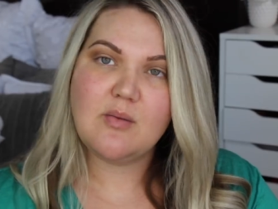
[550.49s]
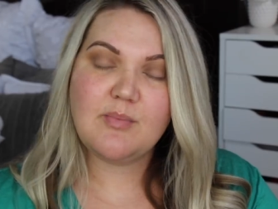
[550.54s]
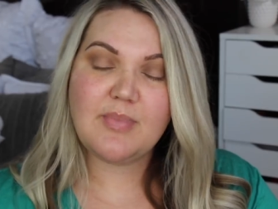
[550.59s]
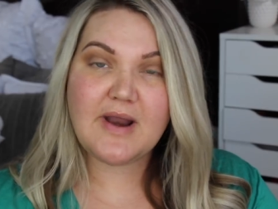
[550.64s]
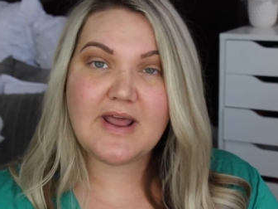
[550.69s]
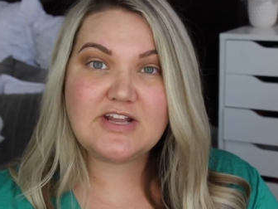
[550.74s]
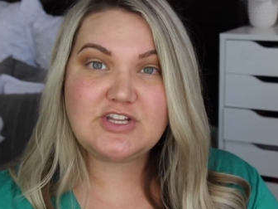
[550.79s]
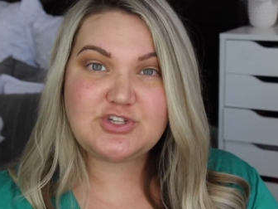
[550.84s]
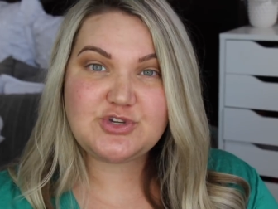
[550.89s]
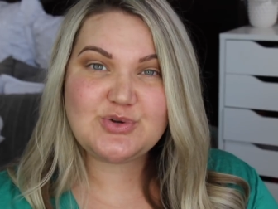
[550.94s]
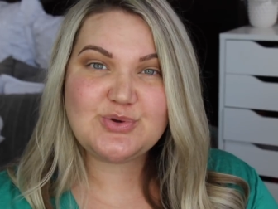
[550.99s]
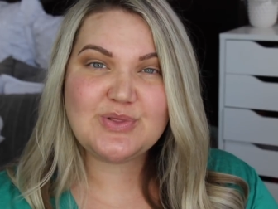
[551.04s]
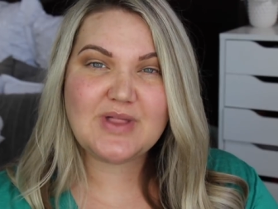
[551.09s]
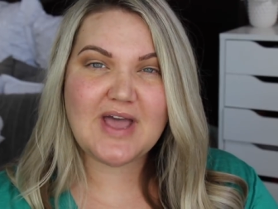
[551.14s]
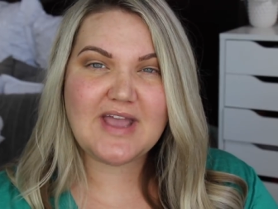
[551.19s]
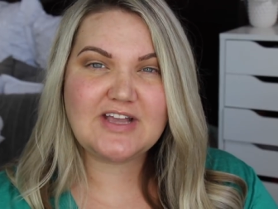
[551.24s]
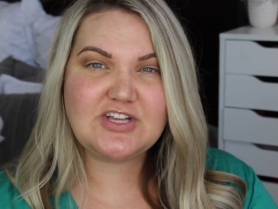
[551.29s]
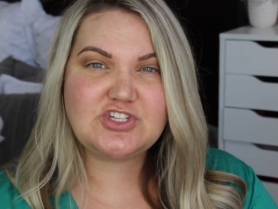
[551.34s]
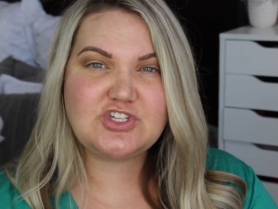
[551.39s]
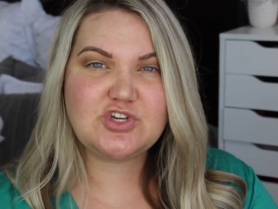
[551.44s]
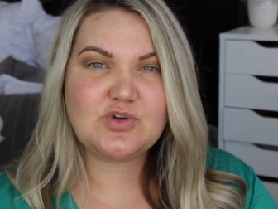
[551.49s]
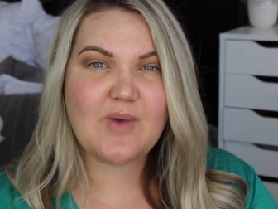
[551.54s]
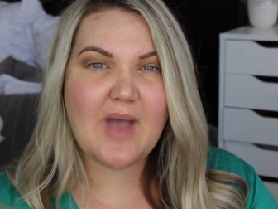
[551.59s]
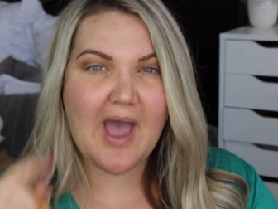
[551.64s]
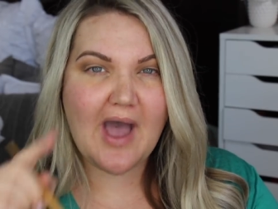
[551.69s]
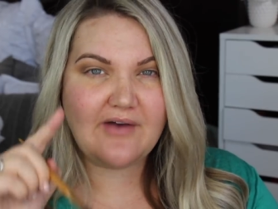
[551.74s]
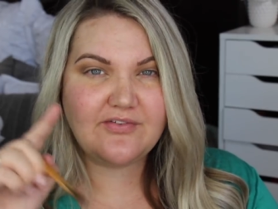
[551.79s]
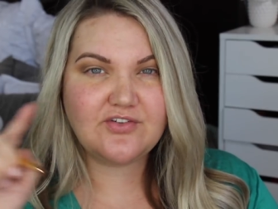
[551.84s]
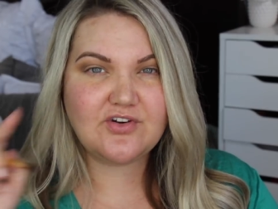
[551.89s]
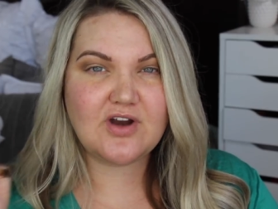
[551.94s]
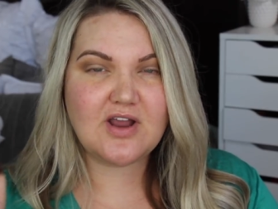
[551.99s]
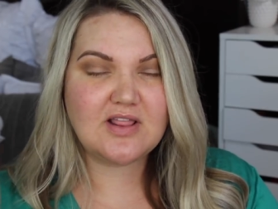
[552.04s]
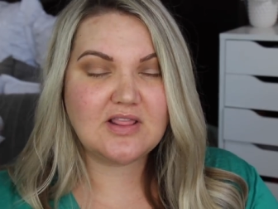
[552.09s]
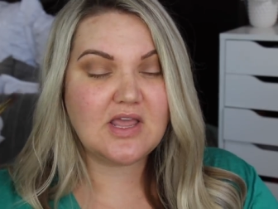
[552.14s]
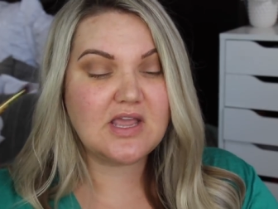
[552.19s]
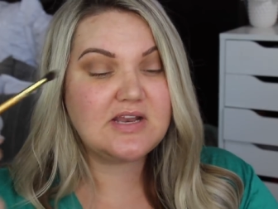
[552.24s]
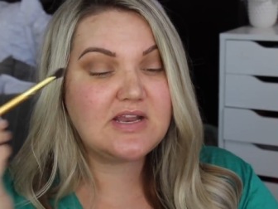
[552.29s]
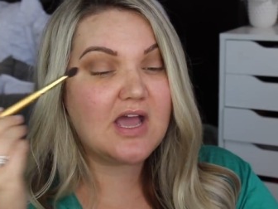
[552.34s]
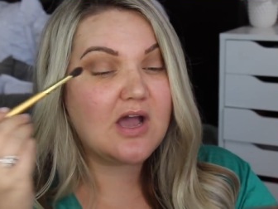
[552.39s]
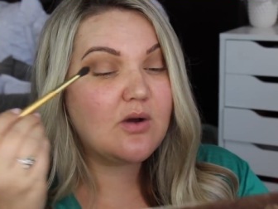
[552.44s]
but I do like to, after I
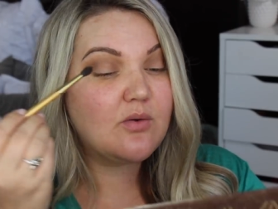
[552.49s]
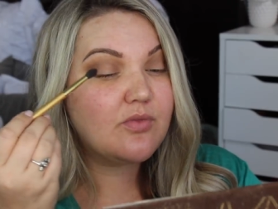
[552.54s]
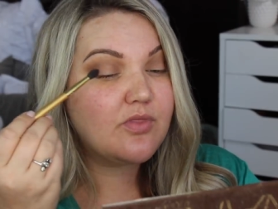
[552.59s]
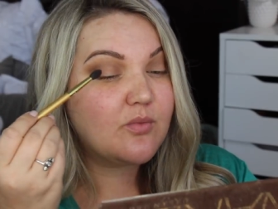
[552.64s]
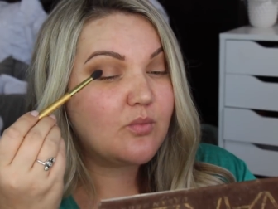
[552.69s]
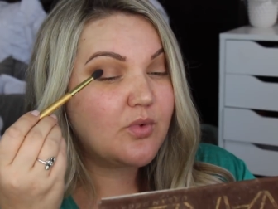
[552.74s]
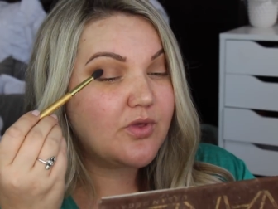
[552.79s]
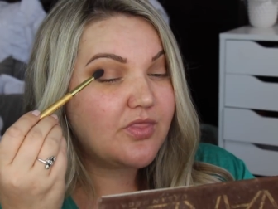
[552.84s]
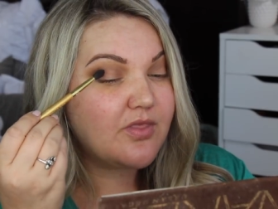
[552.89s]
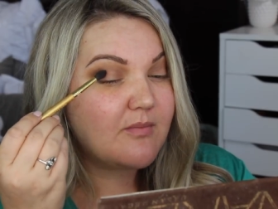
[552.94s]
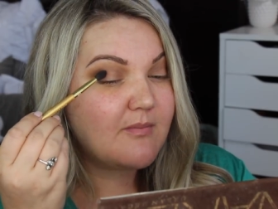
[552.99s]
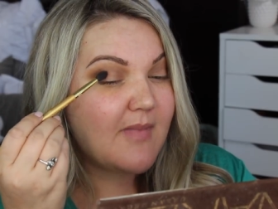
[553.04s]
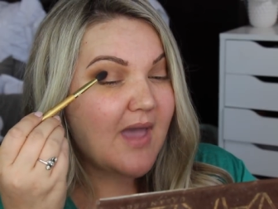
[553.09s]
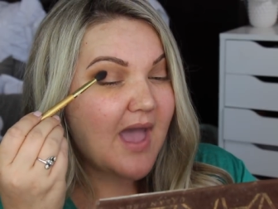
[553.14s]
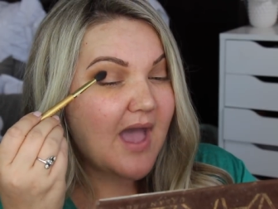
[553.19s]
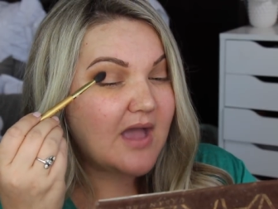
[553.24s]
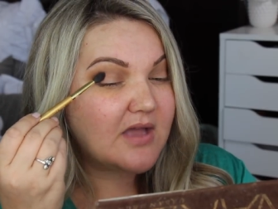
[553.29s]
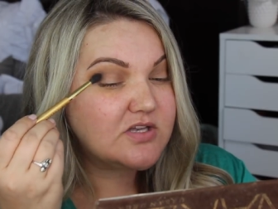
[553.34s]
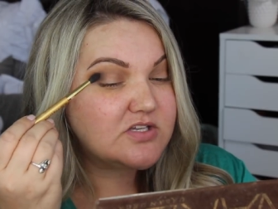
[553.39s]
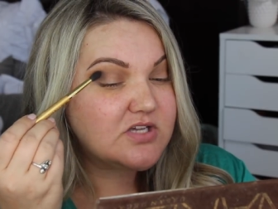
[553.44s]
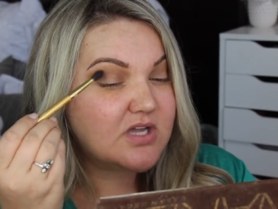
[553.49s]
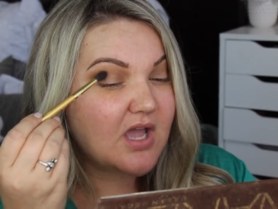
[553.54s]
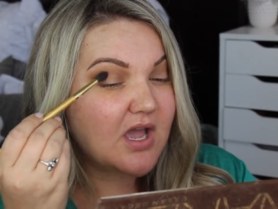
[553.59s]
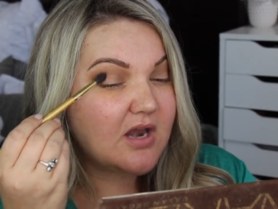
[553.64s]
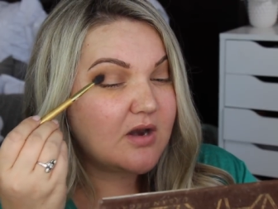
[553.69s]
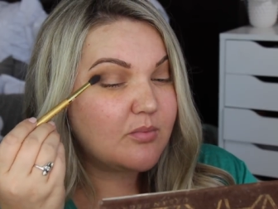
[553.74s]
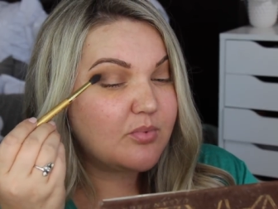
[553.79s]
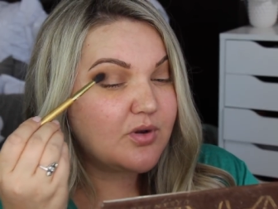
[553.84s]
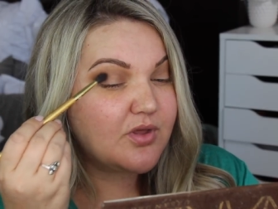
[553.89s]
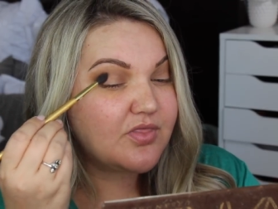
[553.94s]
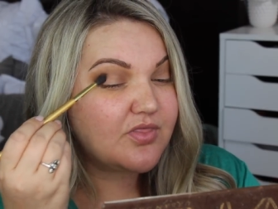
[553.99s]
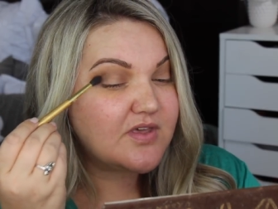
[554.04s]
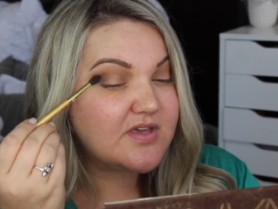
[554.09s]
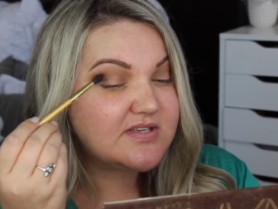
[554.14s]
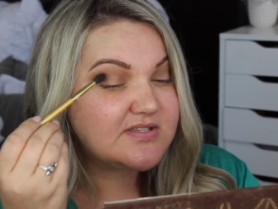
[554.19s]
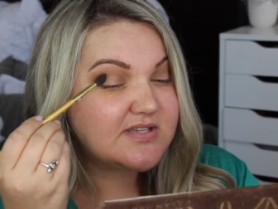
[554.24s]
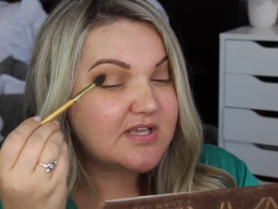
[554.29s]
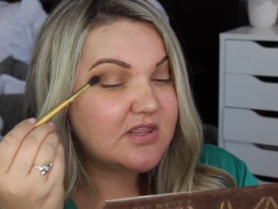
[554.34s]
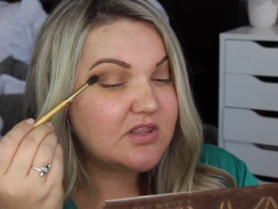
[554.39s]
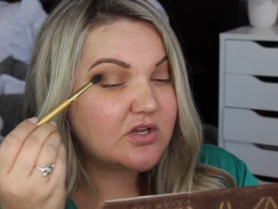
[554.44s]
lay down with the matte, to kind of put
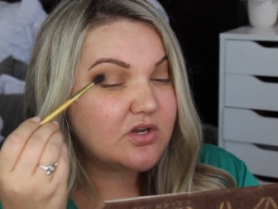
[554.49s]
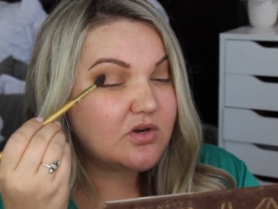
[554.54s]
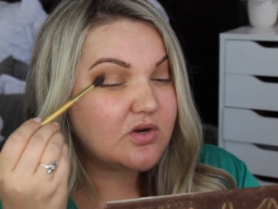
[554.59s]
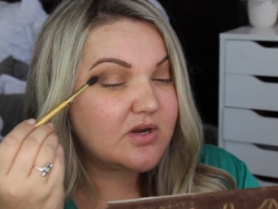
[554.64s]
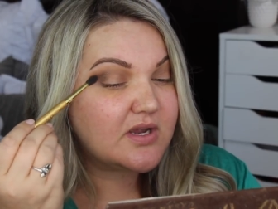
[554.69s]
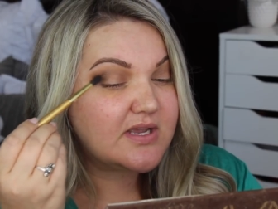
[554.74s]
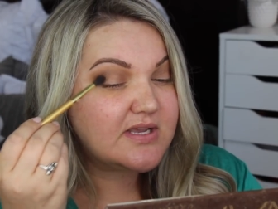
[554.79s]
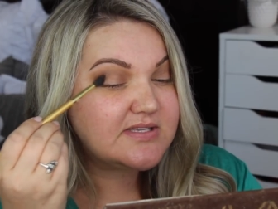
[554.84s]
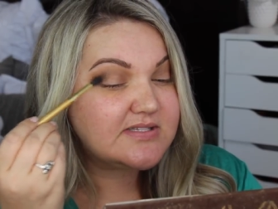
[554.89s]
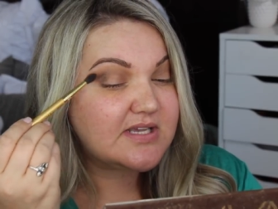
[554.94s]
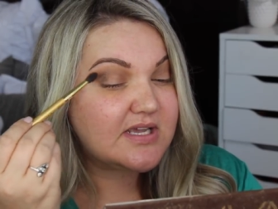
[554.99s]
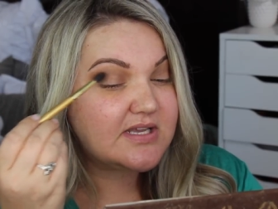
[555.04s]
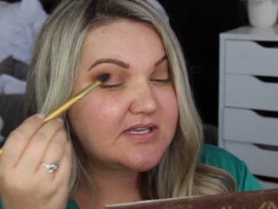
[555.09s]
this in the crease.